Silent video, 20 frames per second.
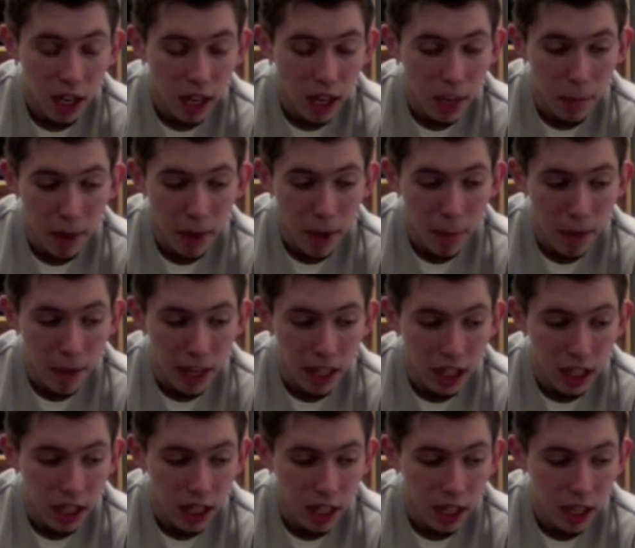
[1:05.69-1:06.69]
in my
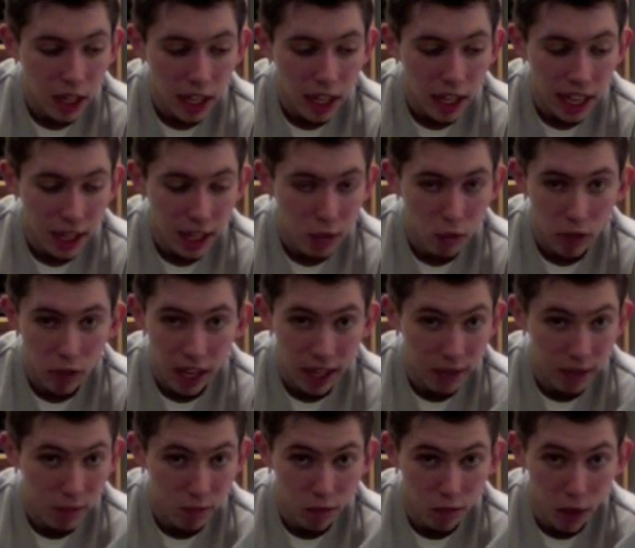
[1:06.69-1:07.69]
opinion,
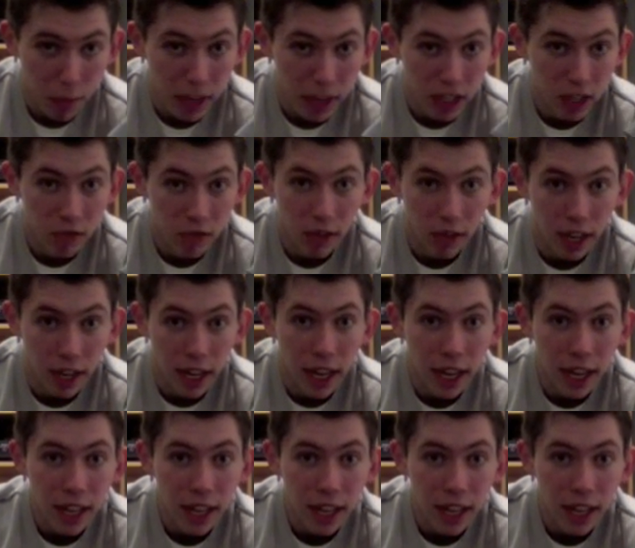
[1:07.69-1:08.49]
it's rubbish really.